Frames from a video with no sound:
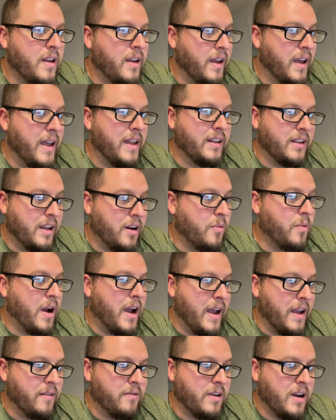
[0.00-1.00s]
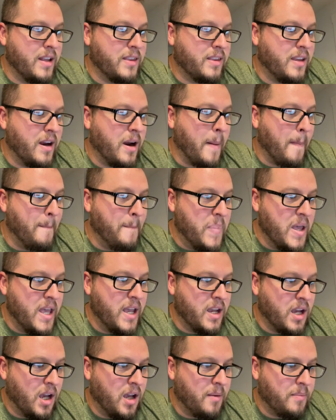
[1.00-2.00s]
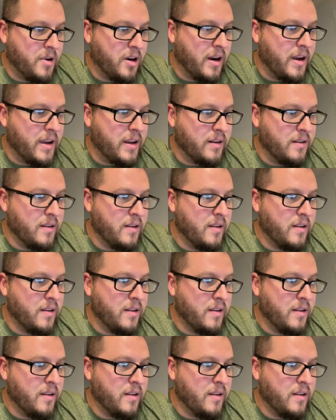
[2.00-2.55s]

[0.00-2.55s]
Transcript: And they're right there. Big upgrade.